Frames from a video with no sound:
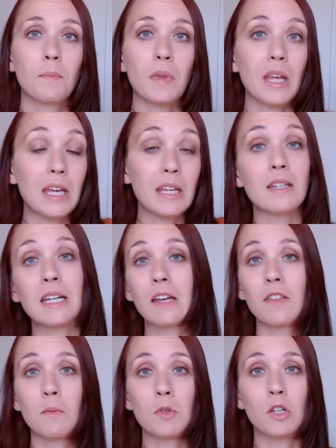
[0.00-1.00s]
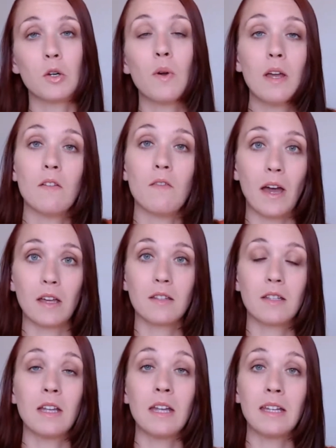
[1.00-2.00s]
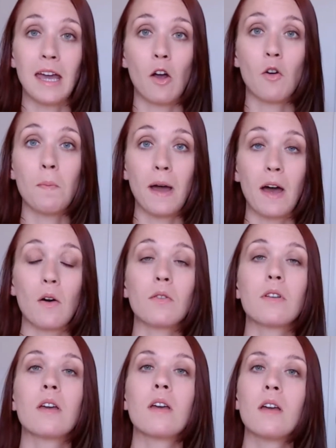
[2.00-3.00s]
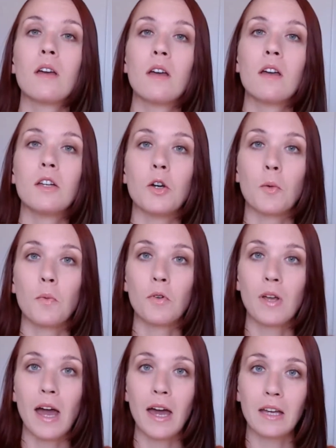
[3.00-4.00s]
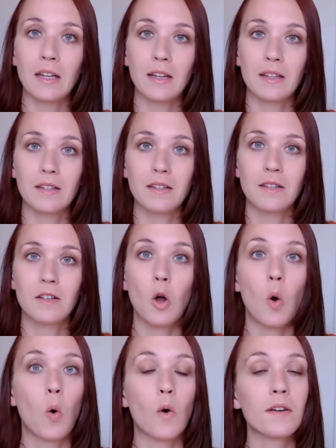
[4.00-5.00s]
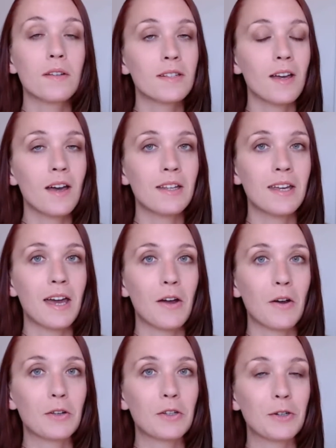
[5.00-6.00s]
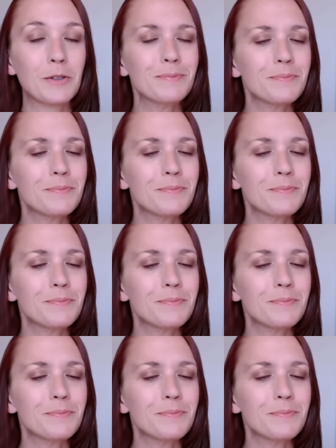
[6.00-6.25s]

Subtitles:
is to get them to invest in and care about your protagonist or a side character.